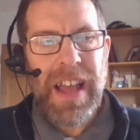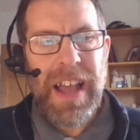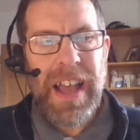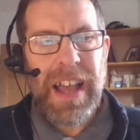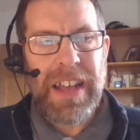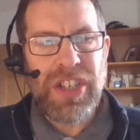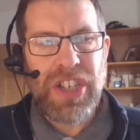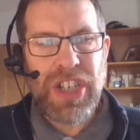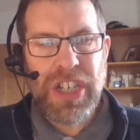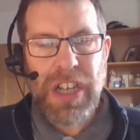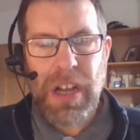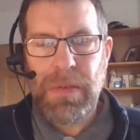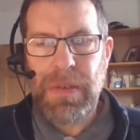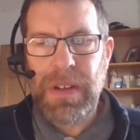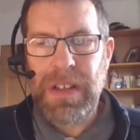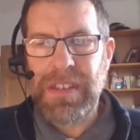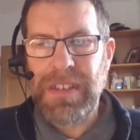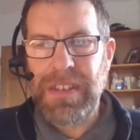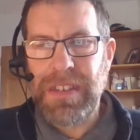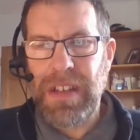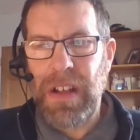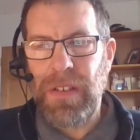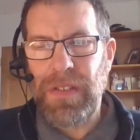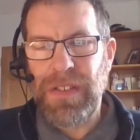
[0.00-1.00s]
and show
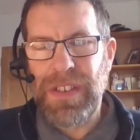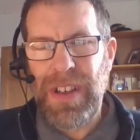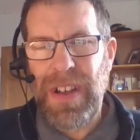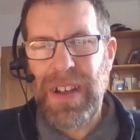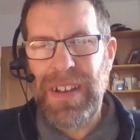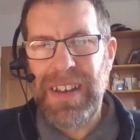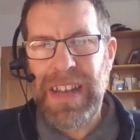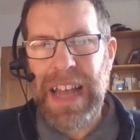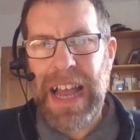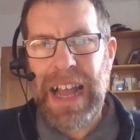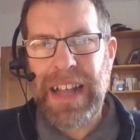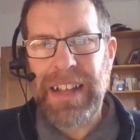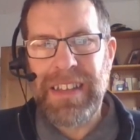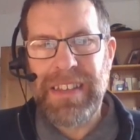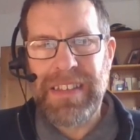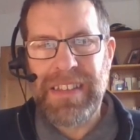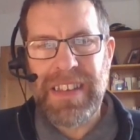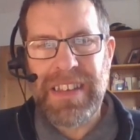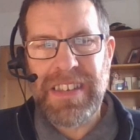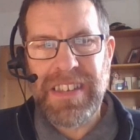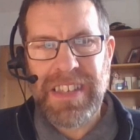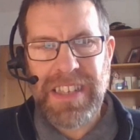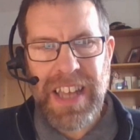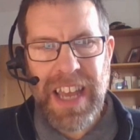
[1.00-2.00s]
itself, so it acts as
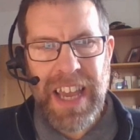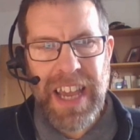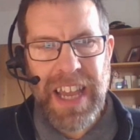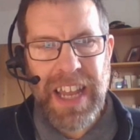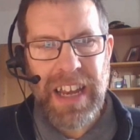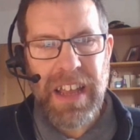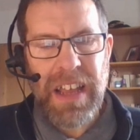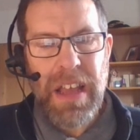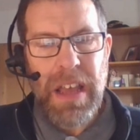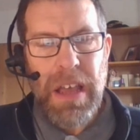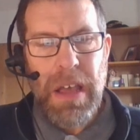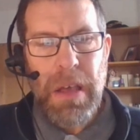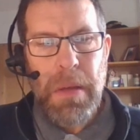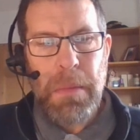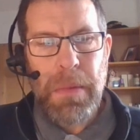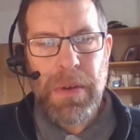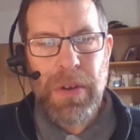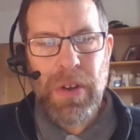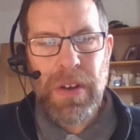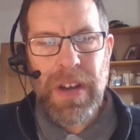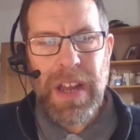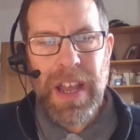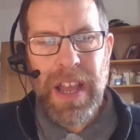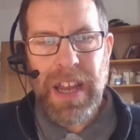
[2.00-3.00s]
a stain.
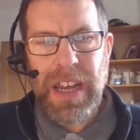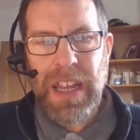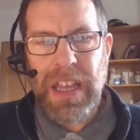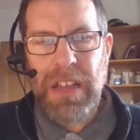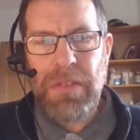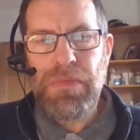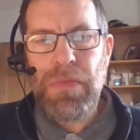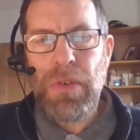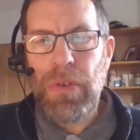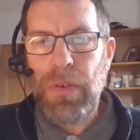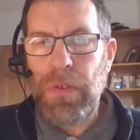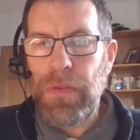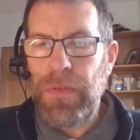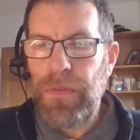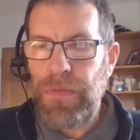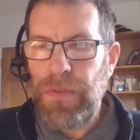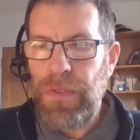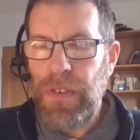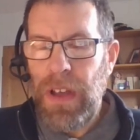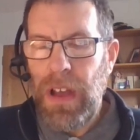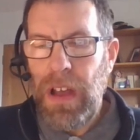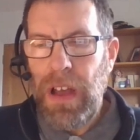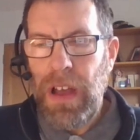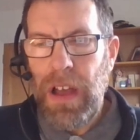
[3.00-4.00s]
But on any roof,